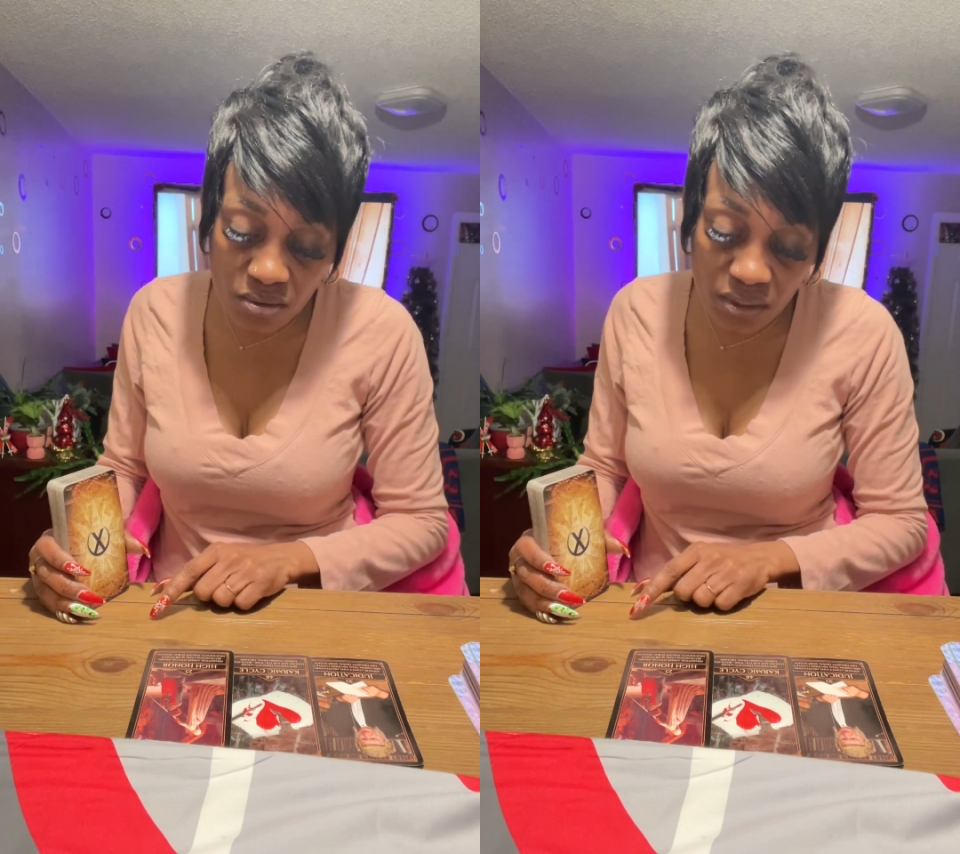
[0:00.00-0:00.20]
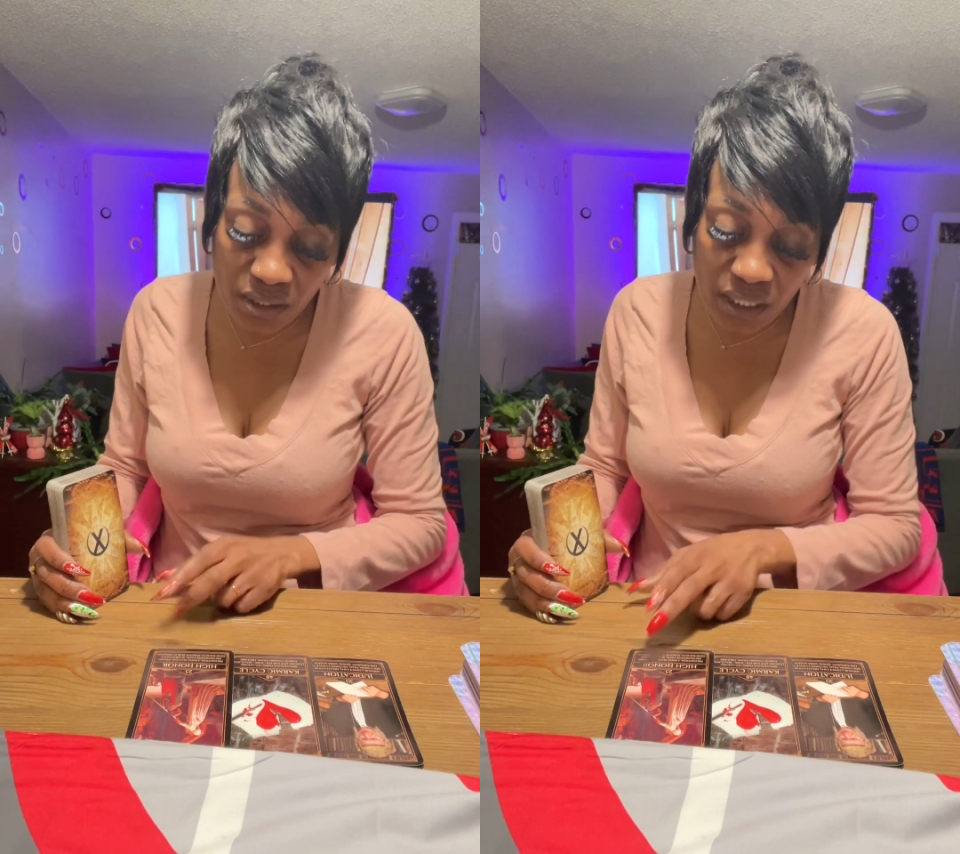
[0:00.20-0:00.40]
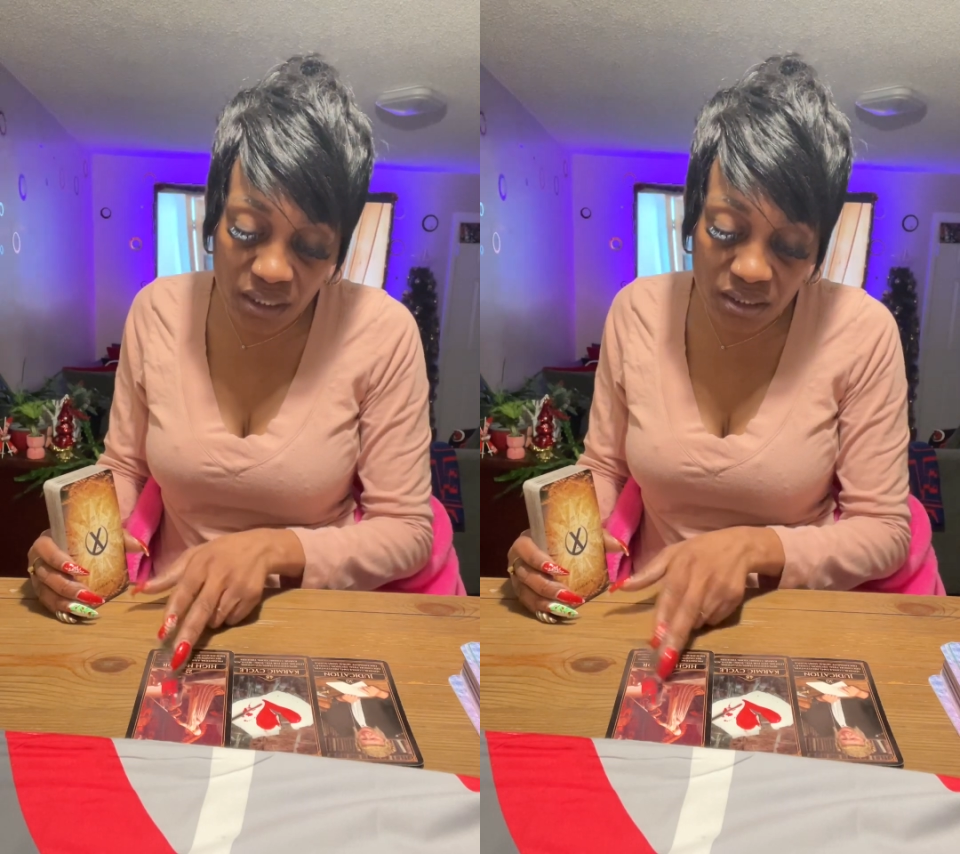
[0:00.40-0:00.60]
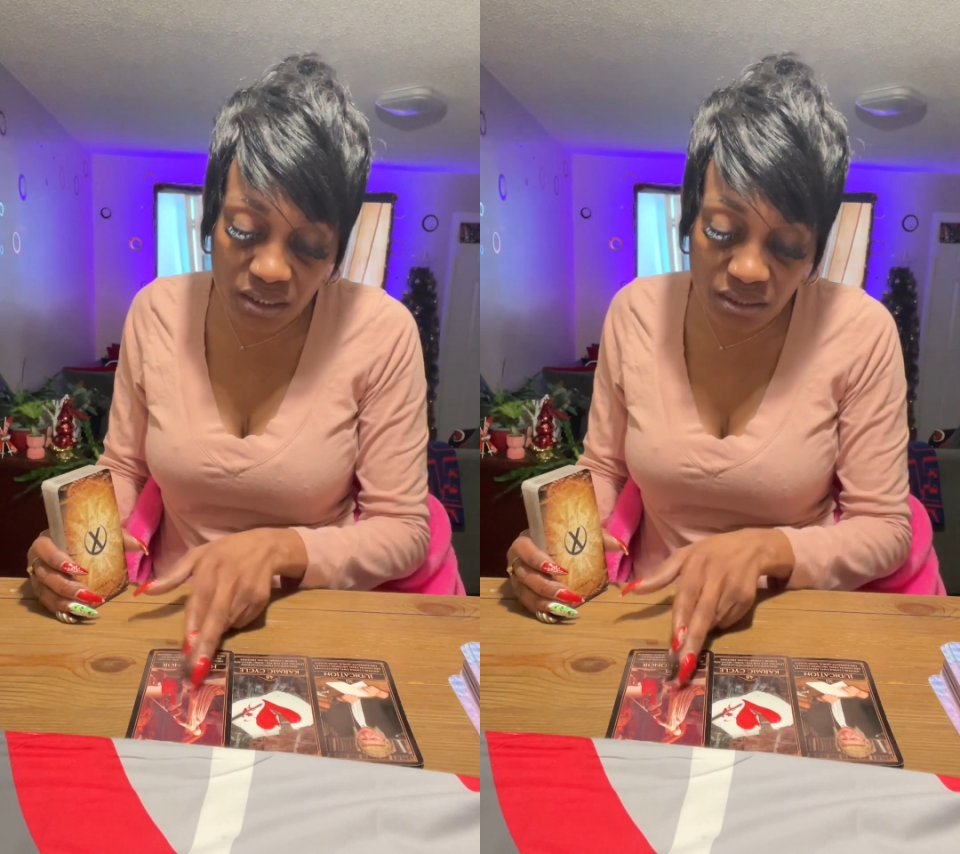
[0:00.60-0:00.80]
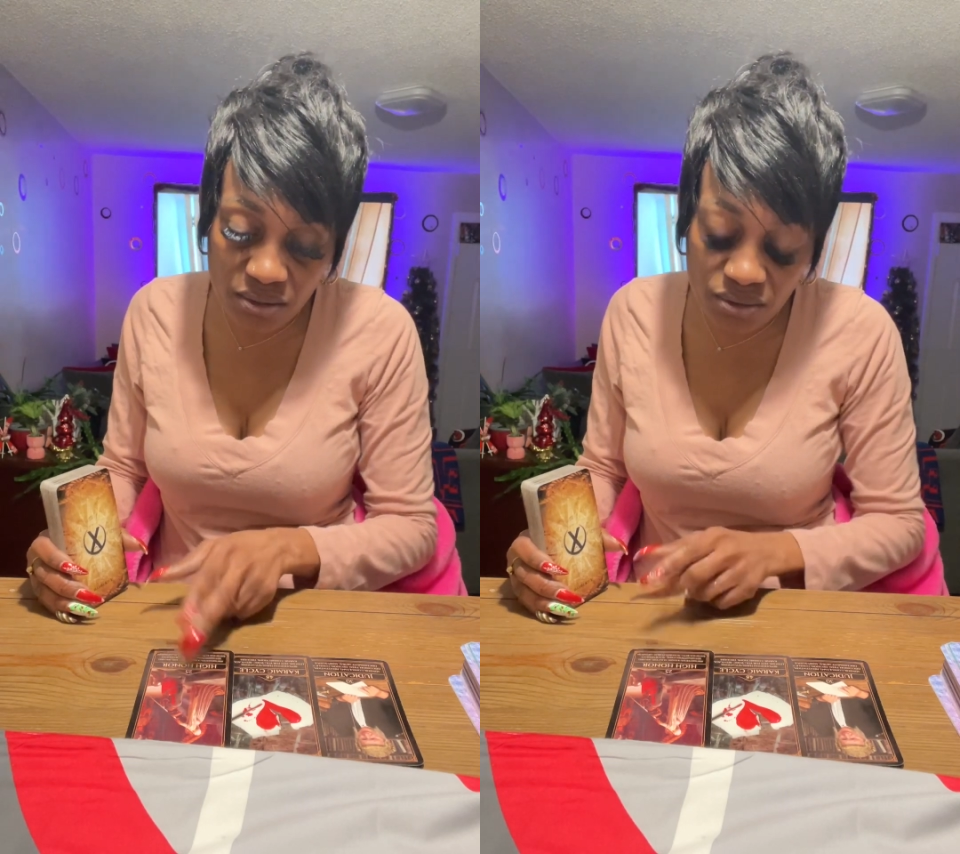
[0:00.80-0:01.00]
Their
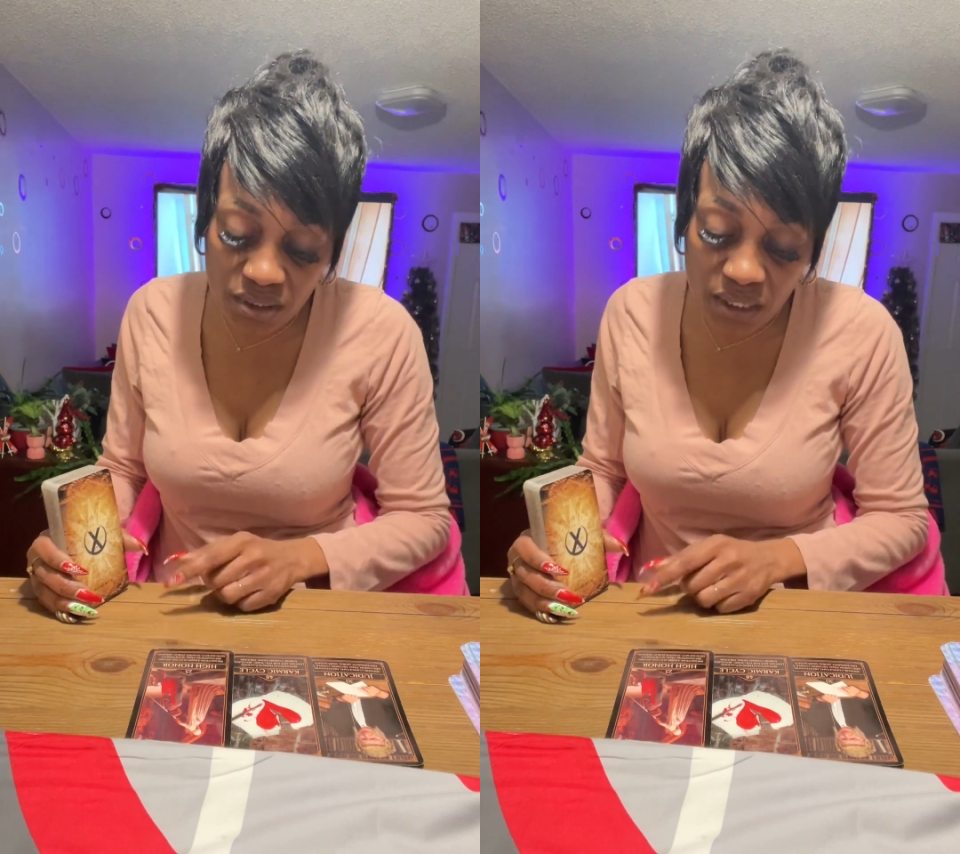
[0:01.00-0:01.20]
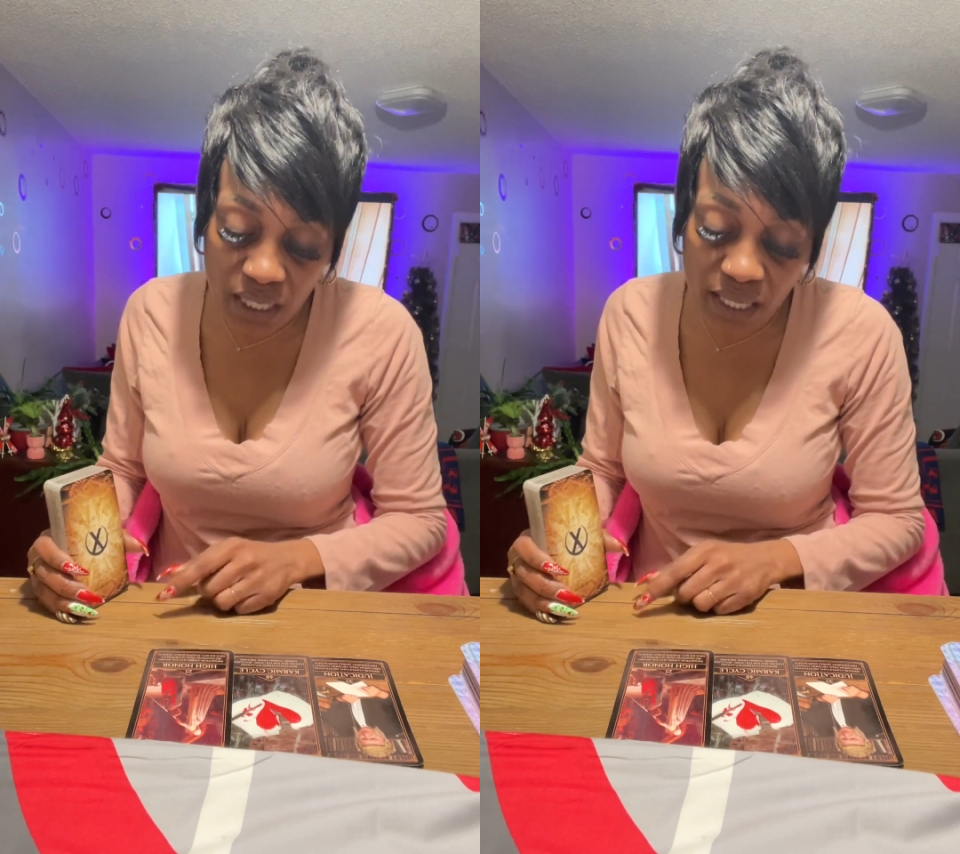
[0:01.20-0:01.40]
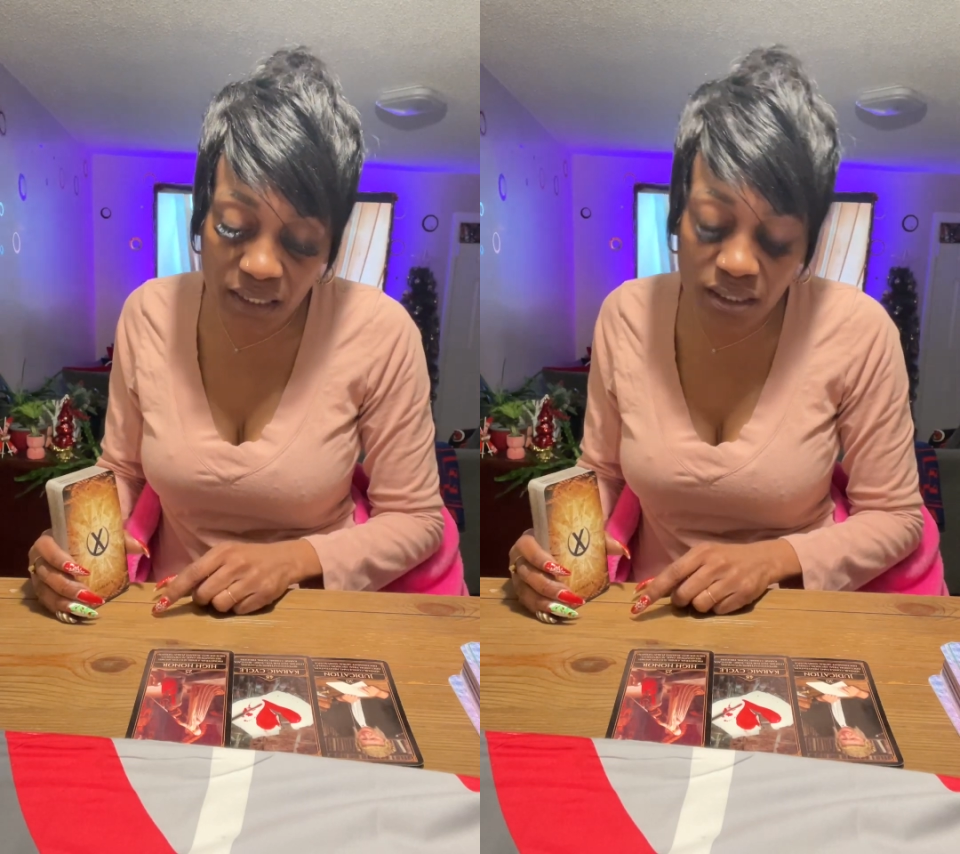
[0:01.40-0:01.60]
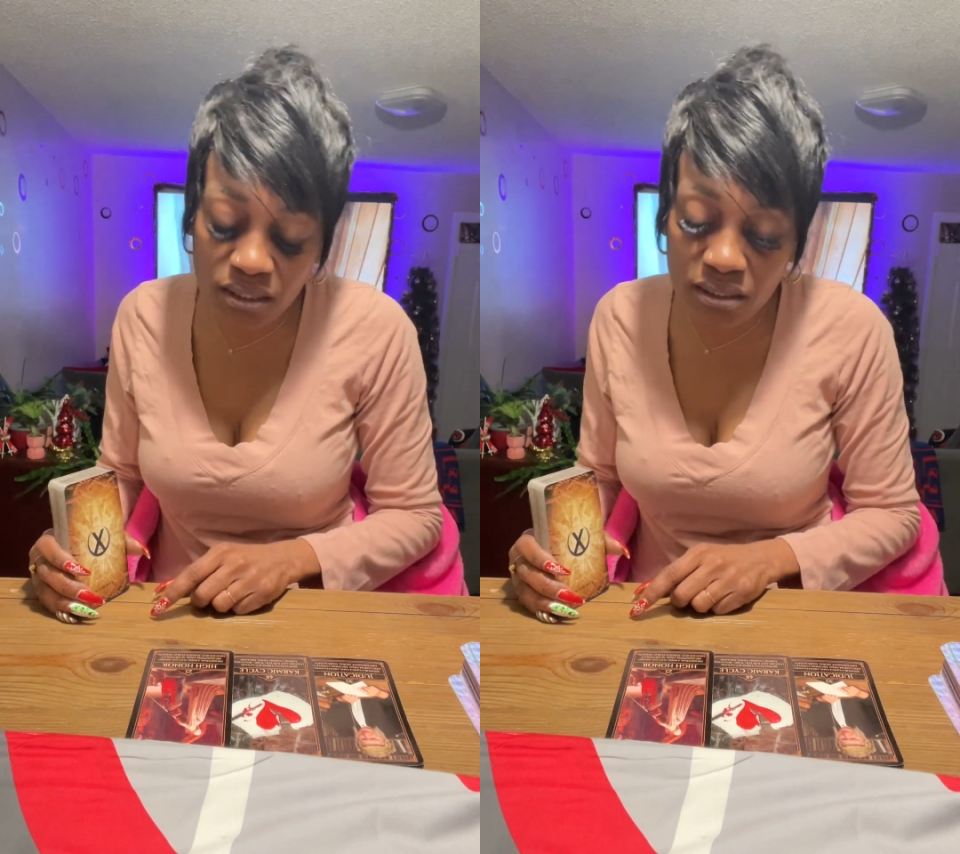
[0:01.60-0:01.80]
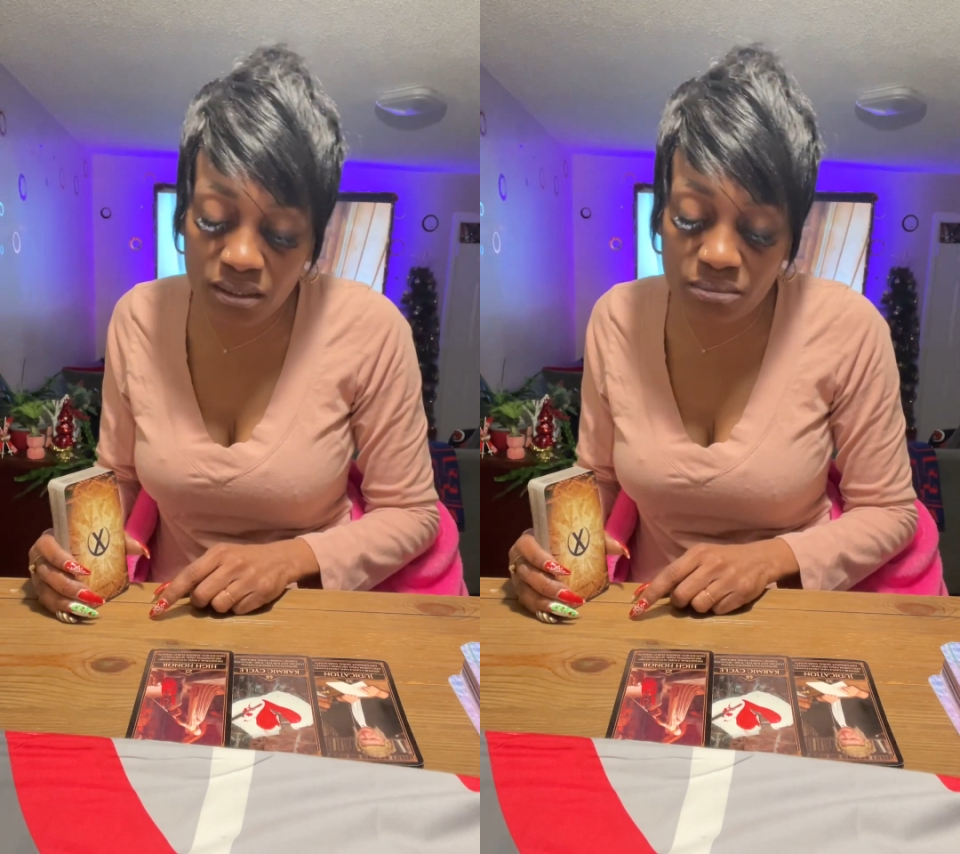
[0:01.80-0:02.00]
ancestors is guiding
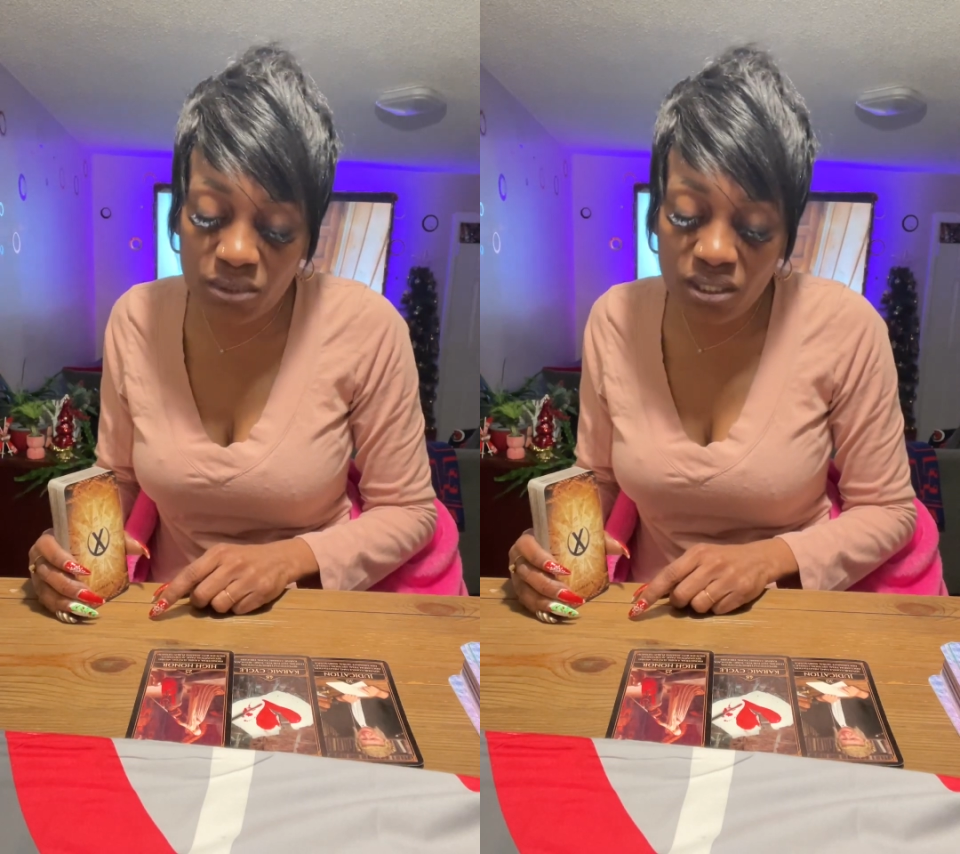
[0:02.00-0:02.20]
them.